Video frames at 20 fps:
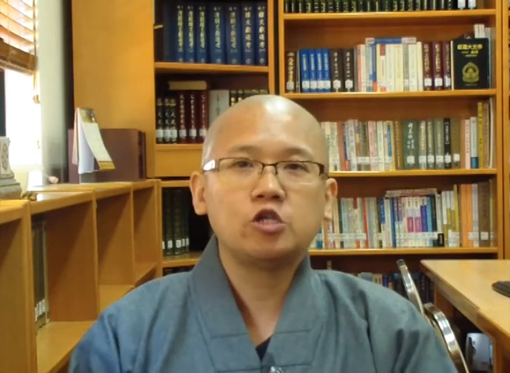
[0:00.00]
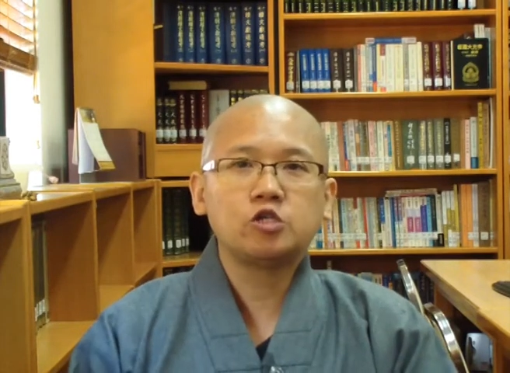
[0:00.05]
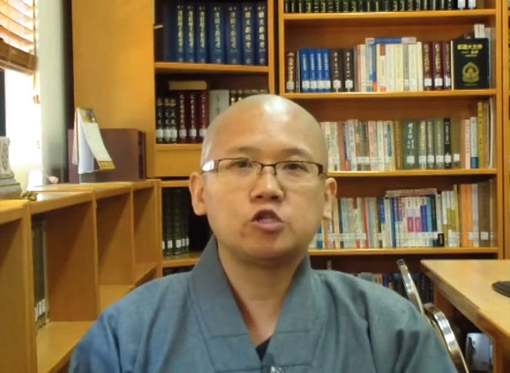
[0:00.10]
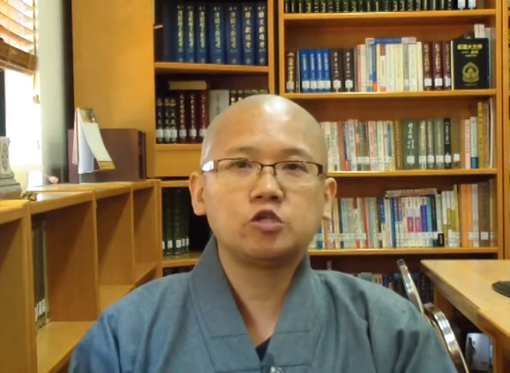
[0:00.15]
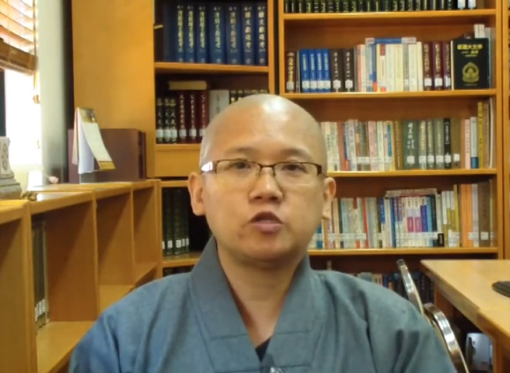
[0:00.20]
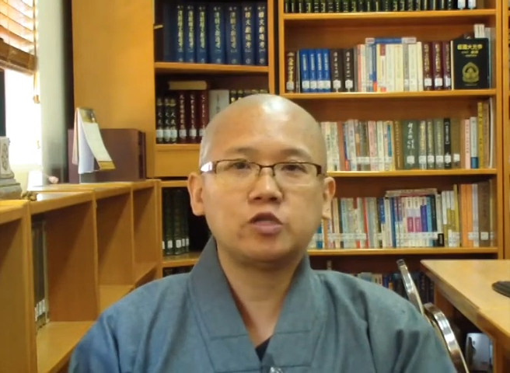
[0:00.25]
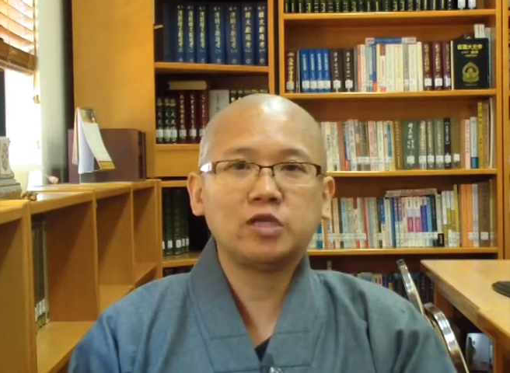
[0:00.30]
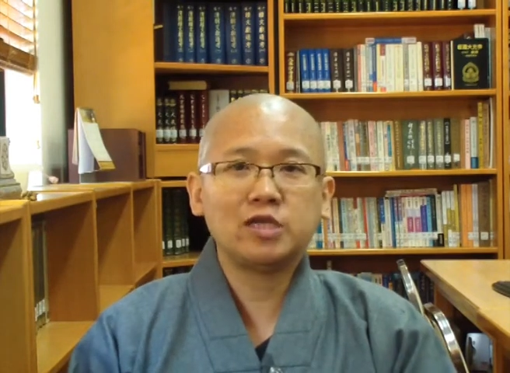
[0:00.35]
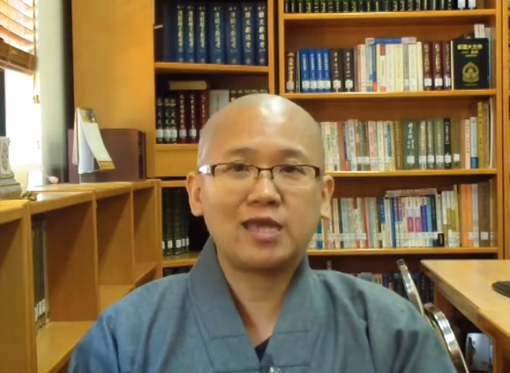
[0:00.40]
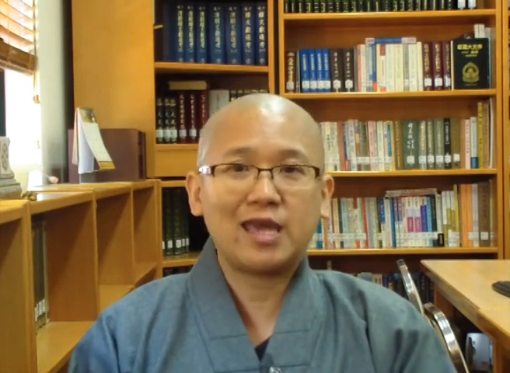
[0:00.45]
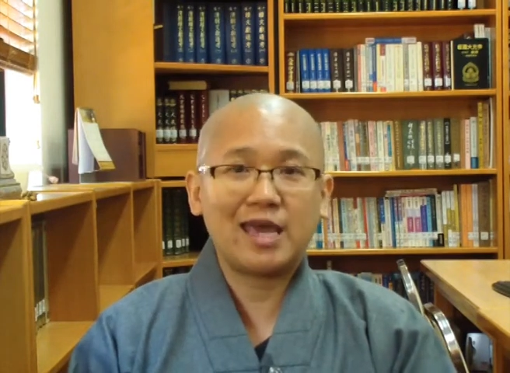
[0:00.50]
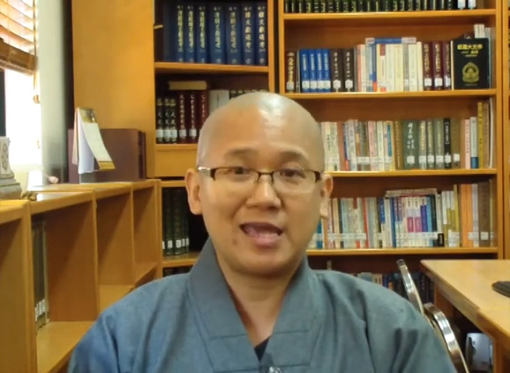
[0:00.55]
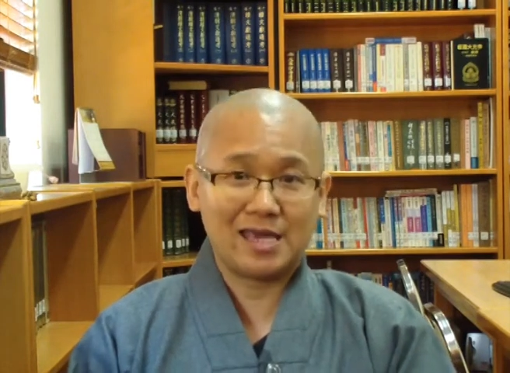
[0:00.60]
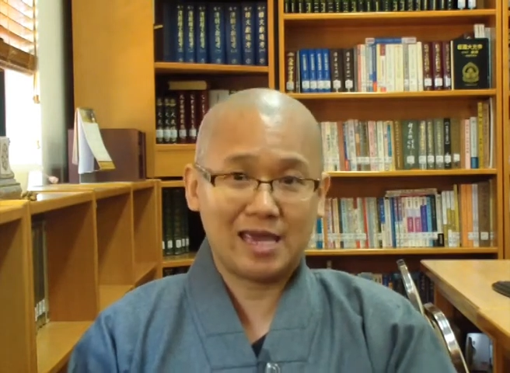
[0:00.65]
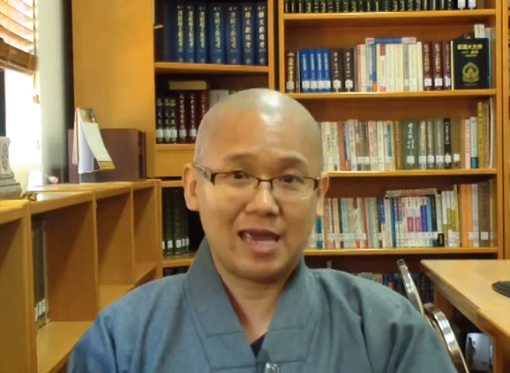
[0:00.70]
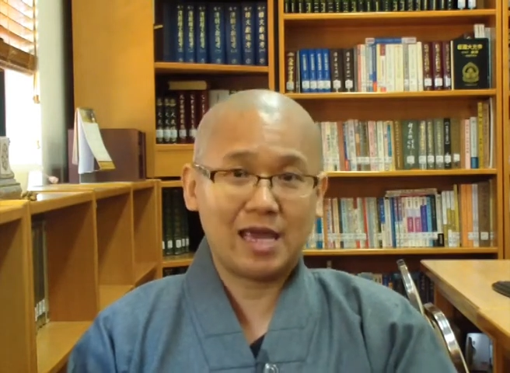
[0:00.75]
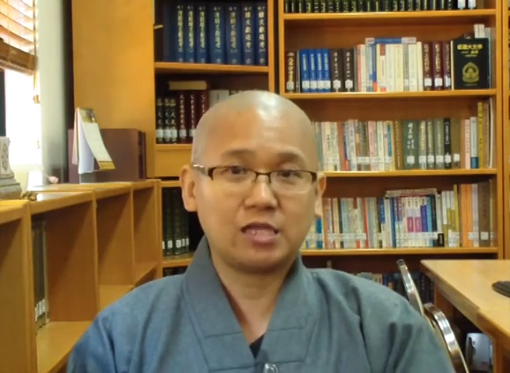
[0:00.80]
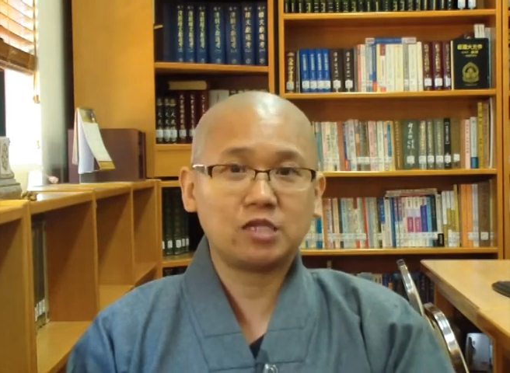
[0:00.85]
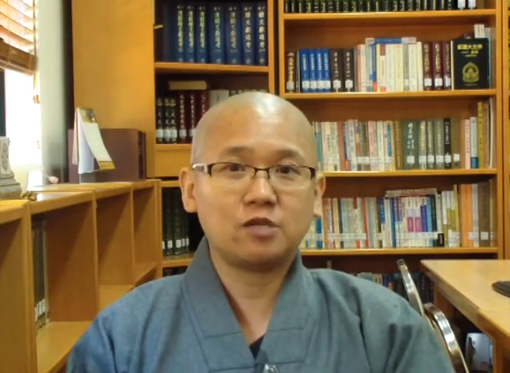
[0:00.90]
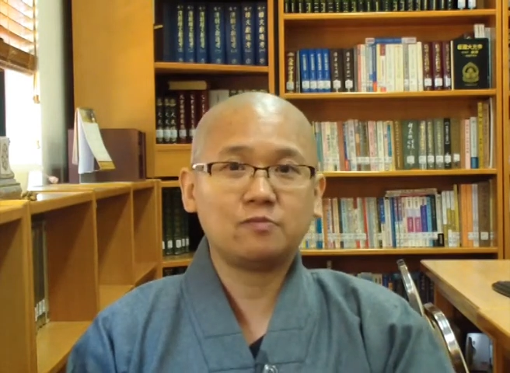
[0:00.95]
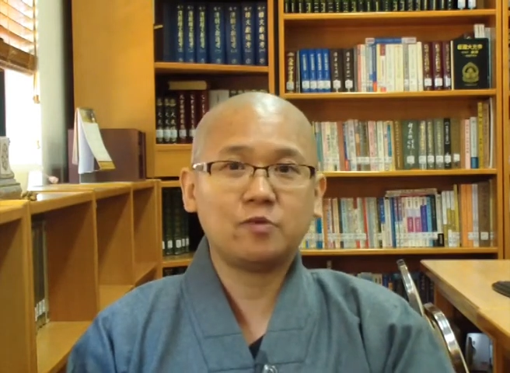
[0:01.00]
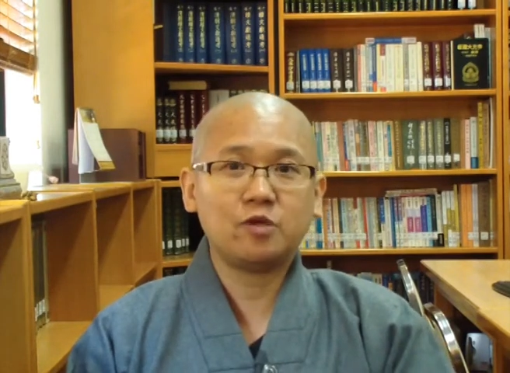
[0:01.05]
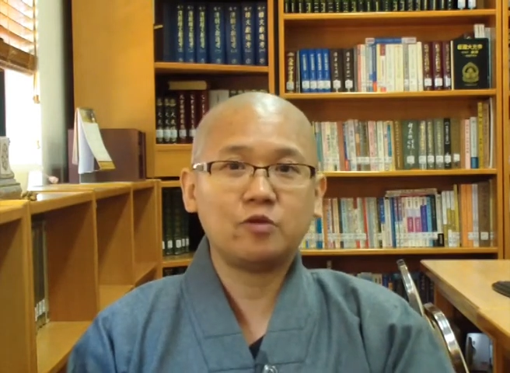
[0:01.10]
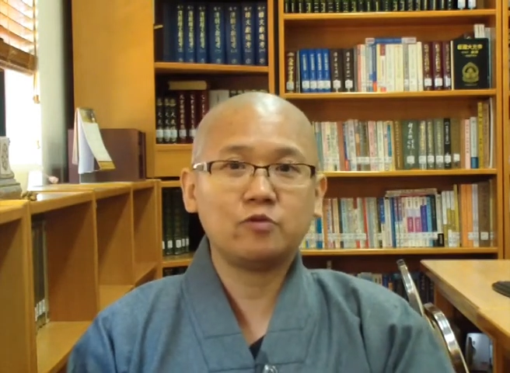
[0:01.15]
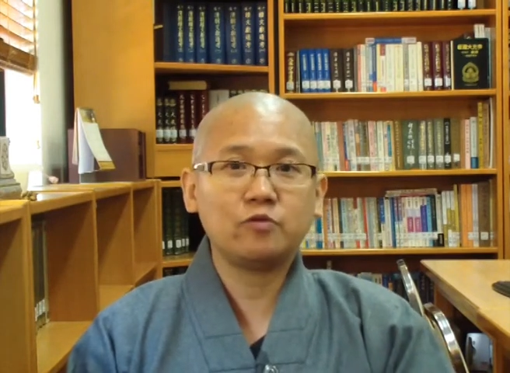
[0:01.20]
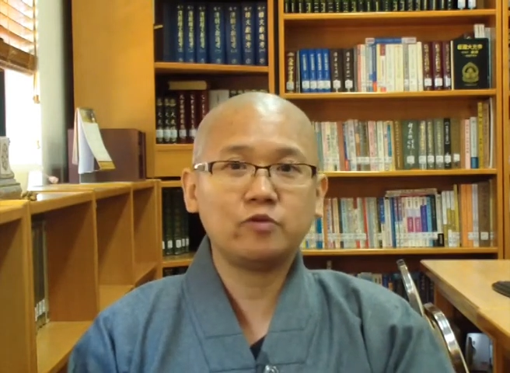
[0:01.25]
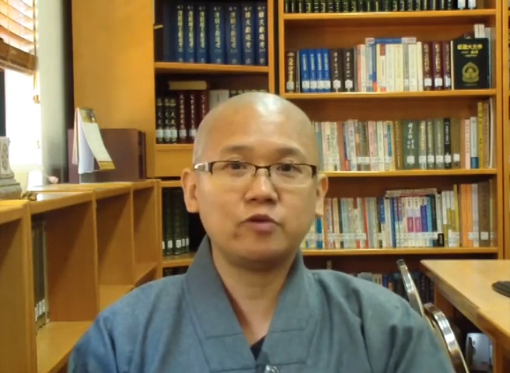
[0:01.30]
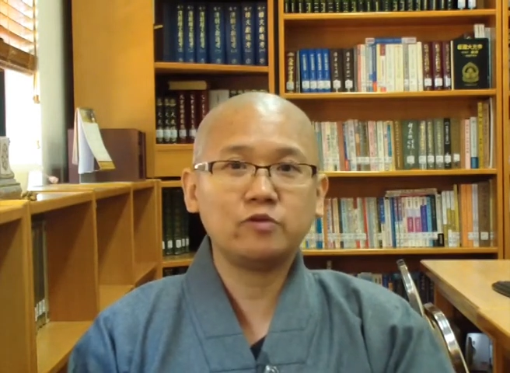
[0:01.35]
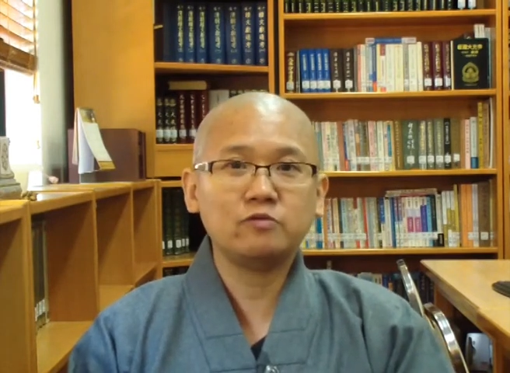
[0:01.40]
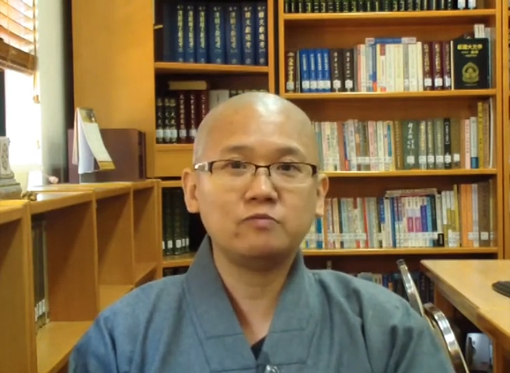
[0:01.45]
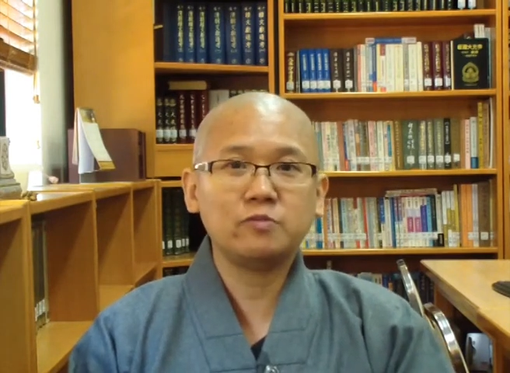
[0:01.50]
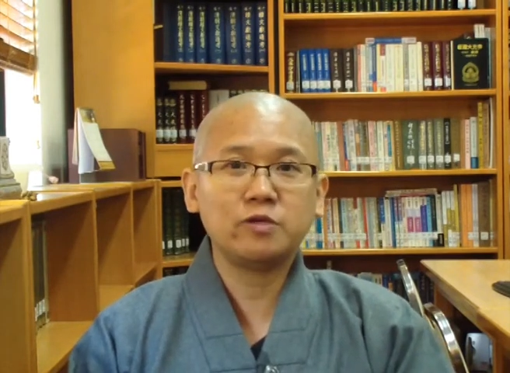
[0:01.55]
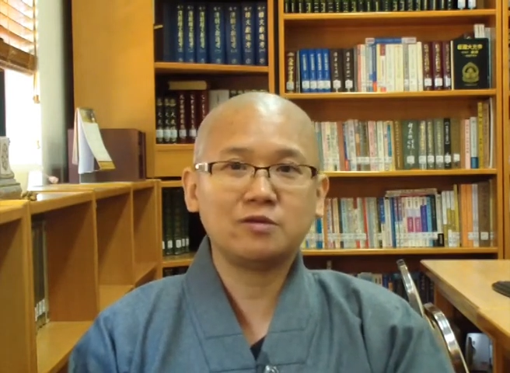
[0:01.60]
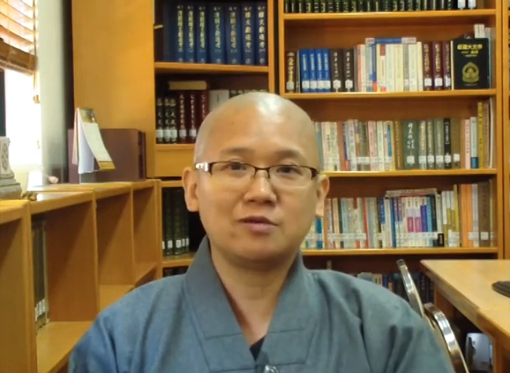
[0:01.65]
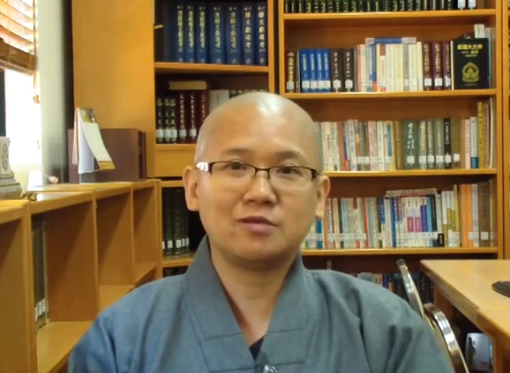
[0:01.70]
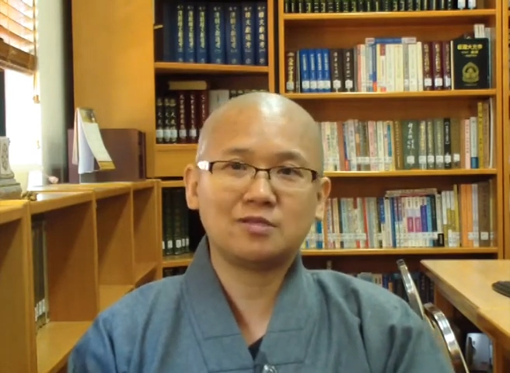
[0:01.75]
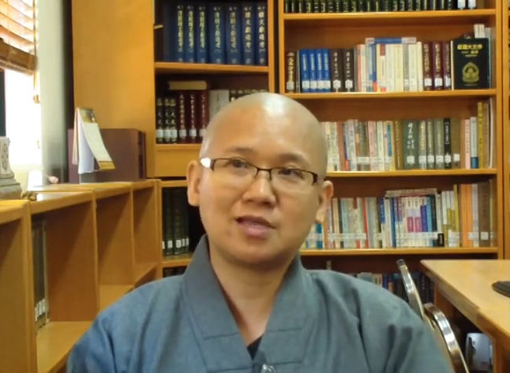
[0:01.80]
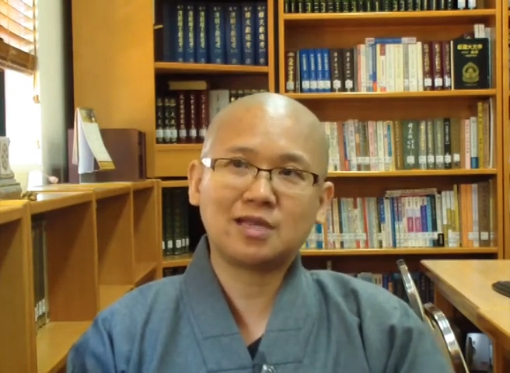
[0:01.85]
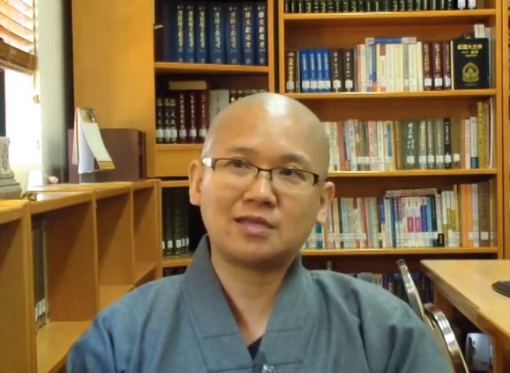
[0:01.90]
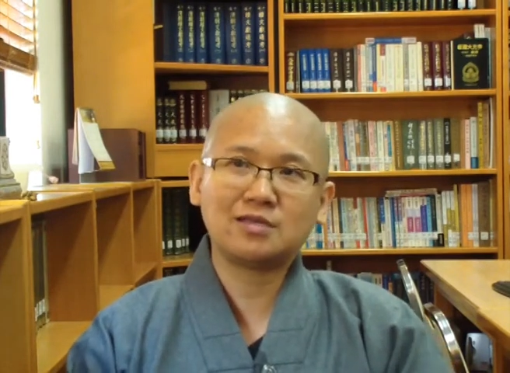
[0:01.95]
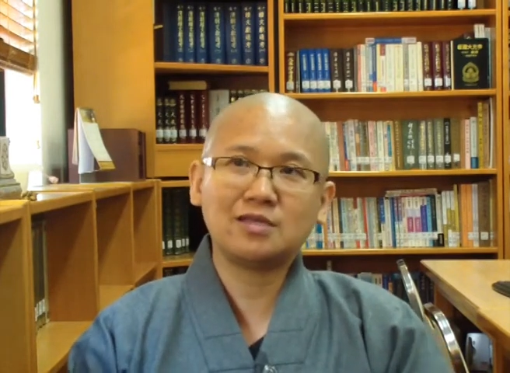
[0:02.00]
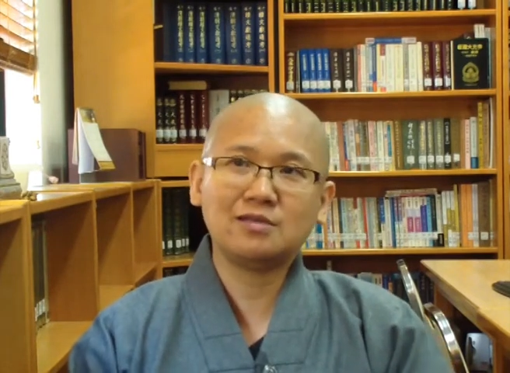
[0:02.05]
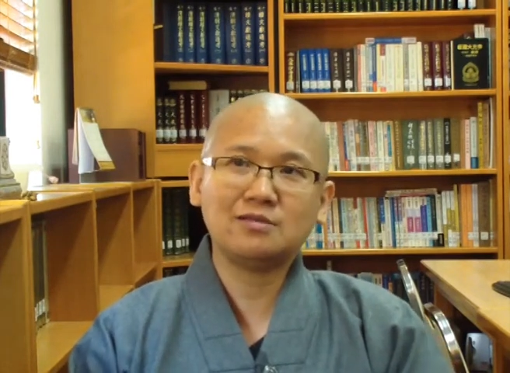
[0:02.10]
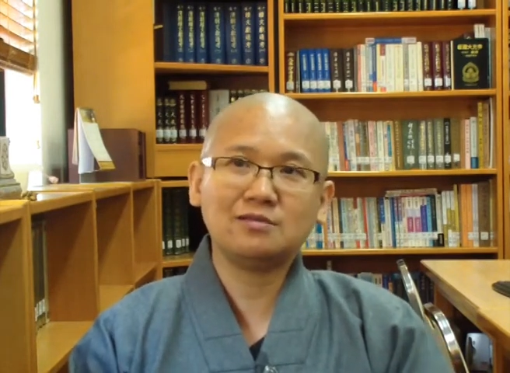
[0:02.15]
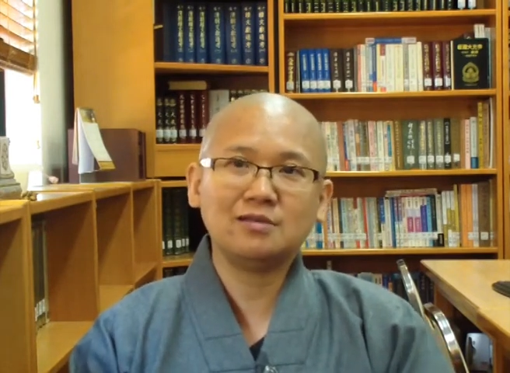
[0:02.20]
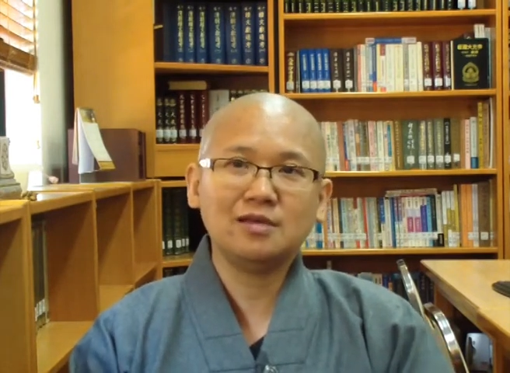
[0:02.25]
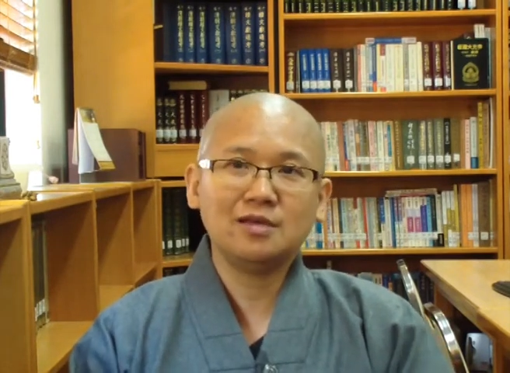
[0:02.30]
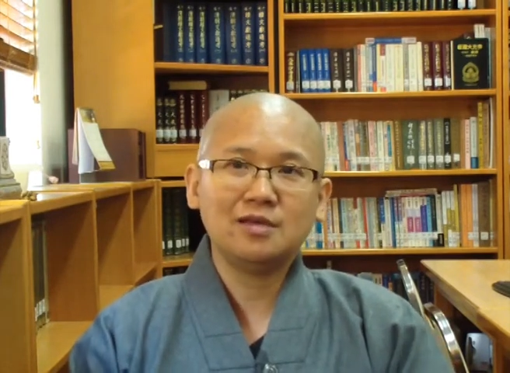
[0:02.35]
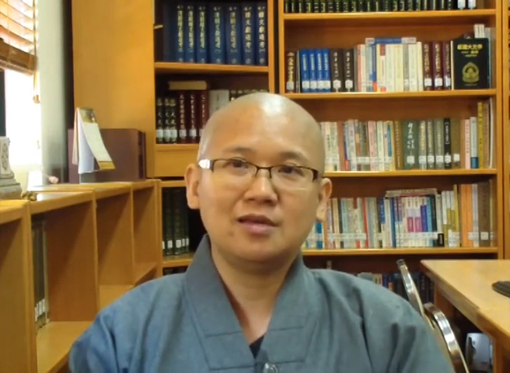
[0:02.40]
to the academic world, because I think